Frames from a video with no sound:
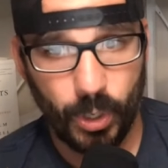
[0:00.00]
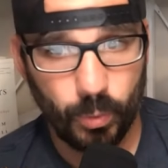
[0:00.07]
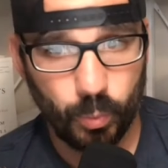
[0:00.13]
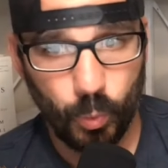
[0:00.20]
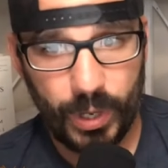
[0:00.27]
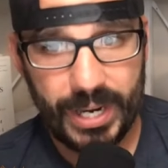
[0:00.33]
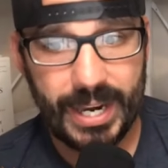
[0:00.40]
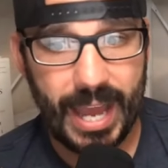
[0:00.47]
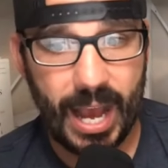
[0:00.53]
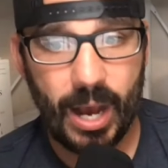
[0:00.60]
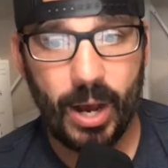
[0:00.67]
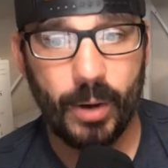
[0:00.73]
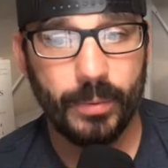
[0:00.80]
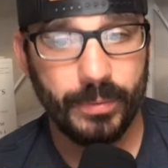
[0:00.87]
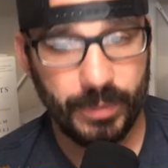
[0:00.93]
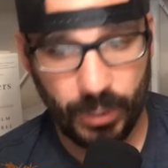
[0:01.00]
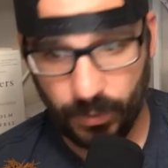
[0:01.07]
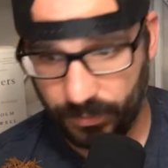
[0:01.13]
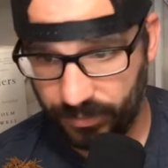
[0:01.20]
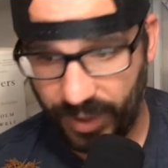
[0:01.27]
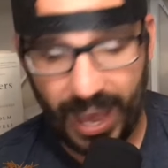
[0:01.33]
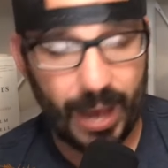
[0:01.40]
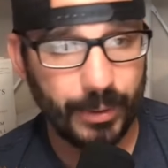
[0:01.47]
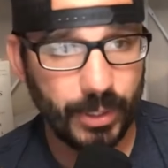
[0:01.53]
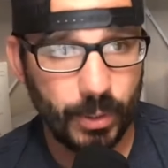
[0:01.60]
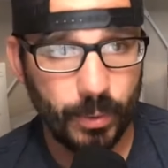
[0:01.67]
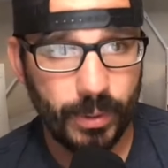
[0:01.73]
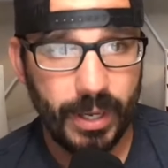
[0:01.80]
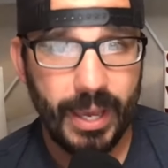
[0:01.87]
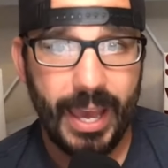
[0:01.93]
win now,
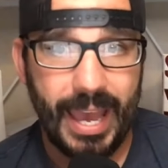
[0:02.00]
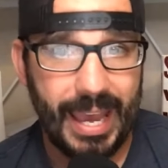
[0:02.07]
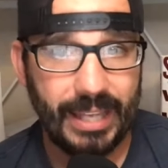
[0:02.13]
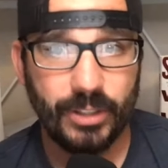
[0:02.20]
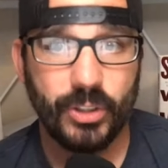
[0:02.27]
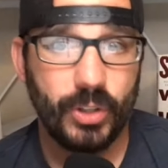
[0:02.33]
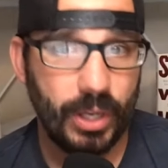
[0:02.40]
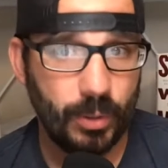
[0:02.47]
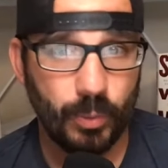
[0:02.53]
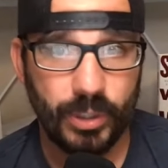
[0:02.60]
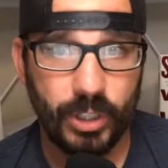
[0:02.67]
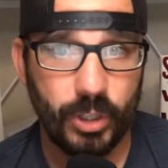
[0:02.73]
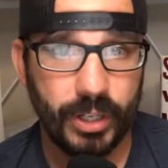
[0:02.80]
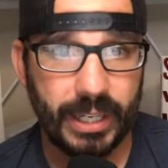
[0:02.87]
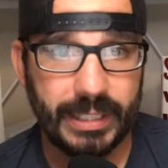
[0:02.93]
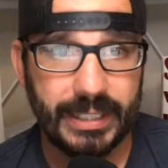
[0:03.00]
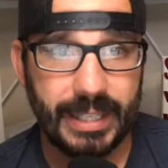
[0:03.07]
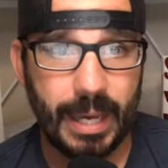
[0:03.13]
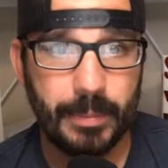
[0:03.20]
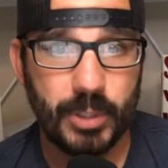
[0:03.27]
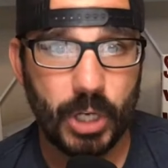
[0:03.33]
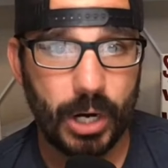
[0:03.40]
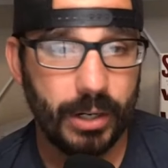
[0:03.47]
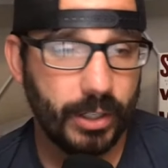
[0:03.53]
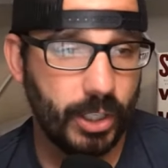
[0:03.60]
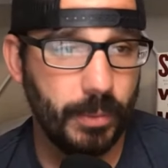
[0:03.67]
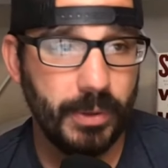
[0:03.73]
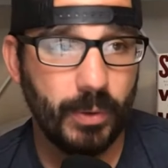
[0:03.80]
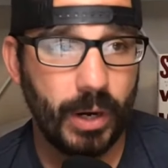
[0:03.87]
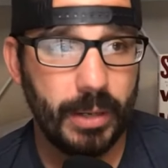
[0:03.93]
value. And when you look at the depth chart, could
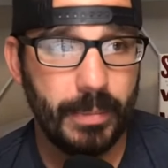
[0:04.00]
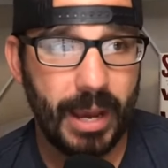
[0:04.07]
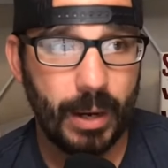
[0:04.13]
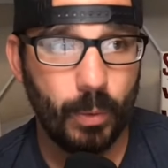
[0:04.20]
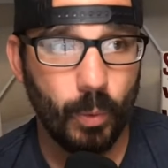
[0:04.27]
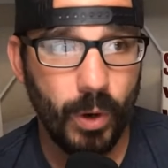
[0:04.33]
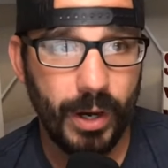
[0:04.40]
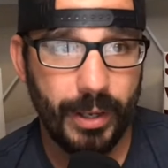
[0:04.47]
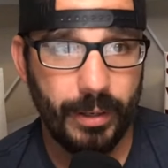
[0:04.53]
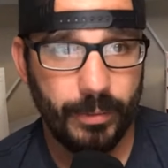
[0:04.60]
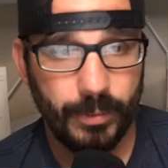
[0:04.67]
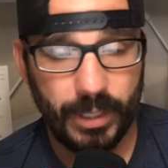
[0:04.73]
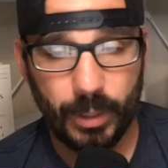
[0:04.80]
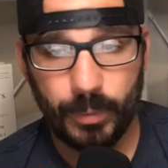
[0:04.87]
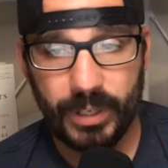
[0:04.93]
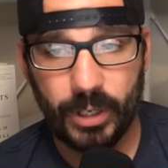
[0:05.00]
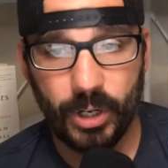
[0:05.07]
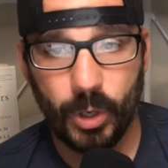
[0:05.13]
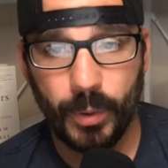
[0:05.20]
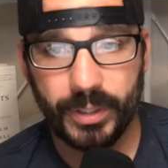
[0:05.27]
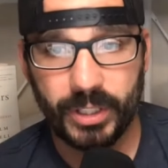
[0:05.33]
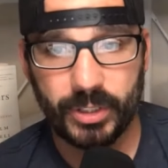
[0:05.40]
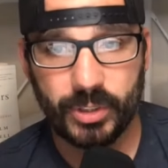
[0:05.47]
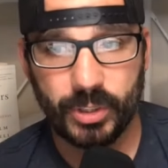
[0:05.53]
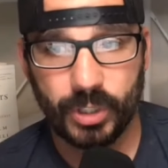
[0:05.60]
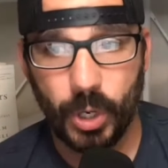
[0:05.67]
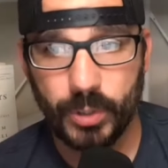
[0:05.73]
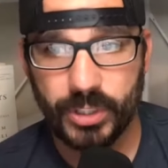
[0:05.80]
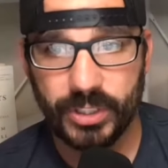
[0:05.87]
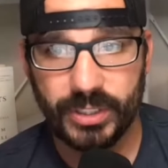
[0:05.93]
be running back one. We don't know what this
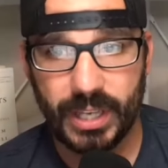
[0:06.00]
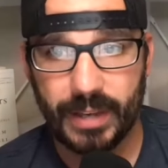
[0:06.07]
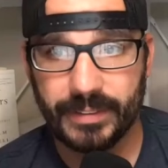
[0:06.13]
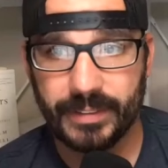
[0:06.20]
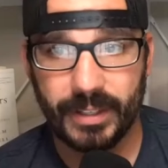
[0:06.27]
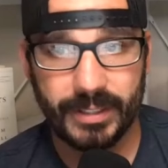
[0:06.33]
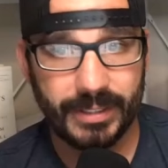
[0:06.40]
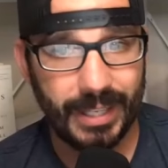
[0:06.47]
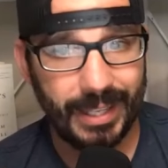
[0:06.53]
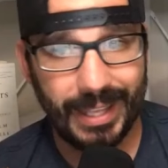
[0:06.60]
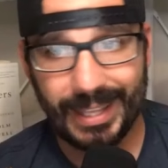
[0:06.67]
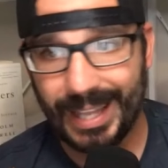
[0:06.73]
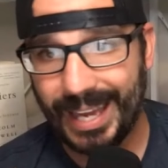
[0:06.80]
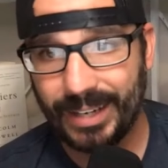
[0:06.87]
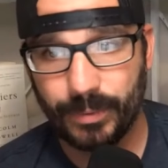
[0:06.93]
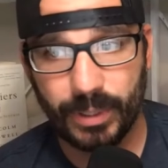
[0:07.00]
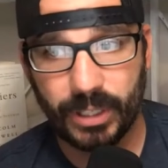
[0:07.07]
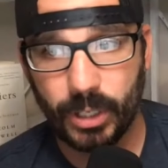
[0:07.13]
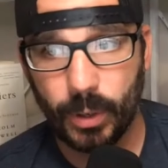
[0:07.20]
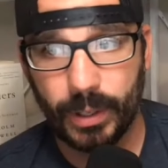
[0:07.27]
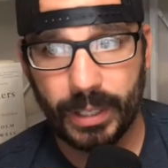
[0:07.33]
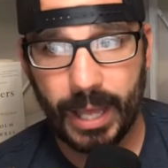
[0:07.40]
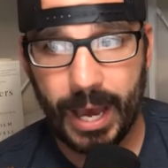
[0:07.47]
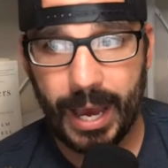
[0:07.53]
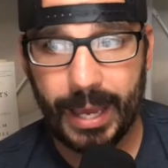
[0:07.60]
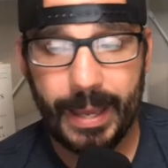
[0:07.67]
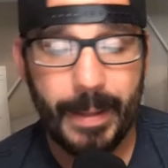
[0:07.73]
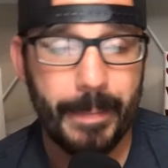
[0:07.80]
coaching staff is going to say. They like Rico a lot.